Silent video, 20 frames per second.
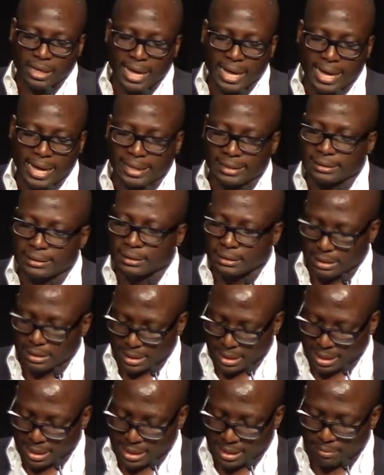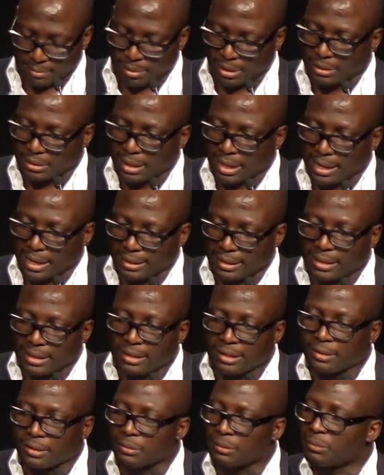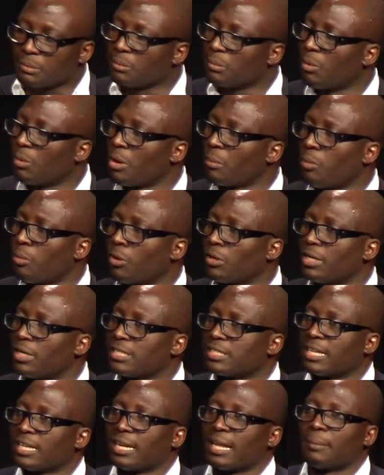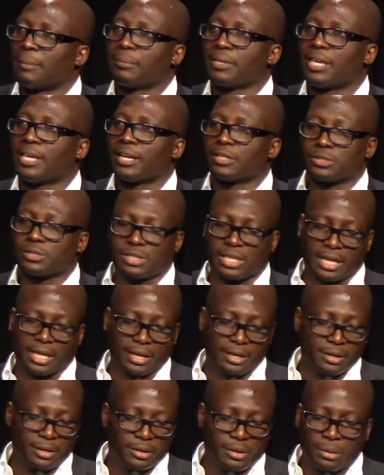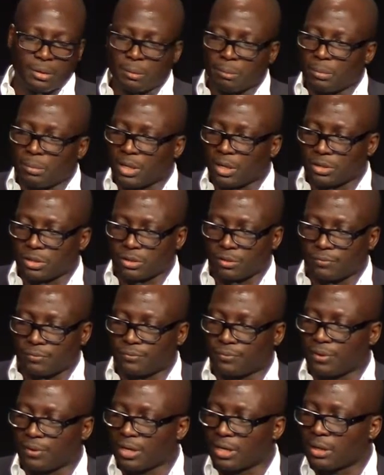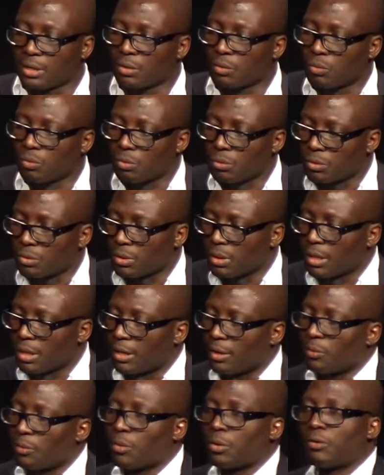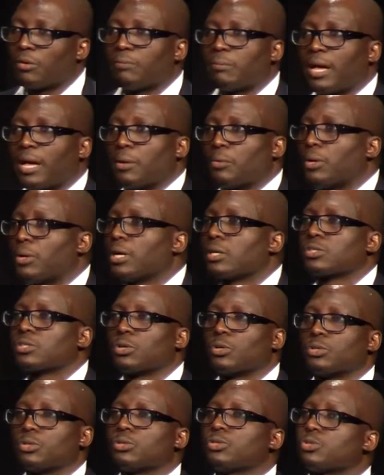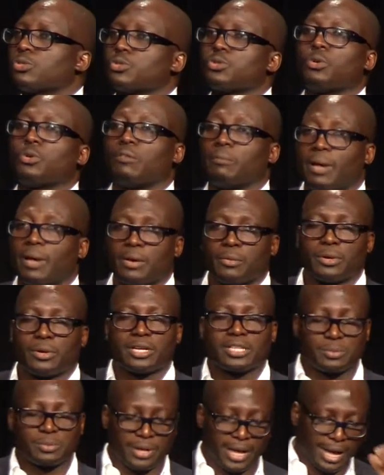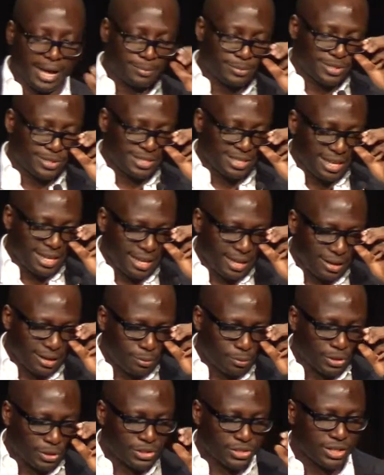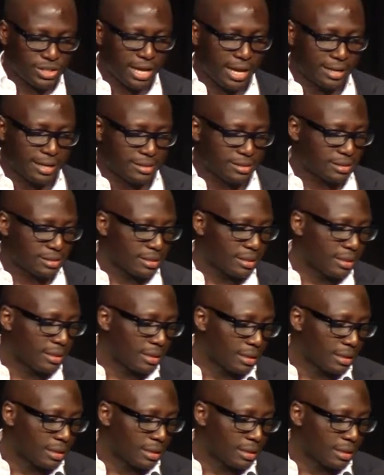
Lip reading: And but I think more importantly is that I'm here today because of one of my works, or two of my works perhaps, which has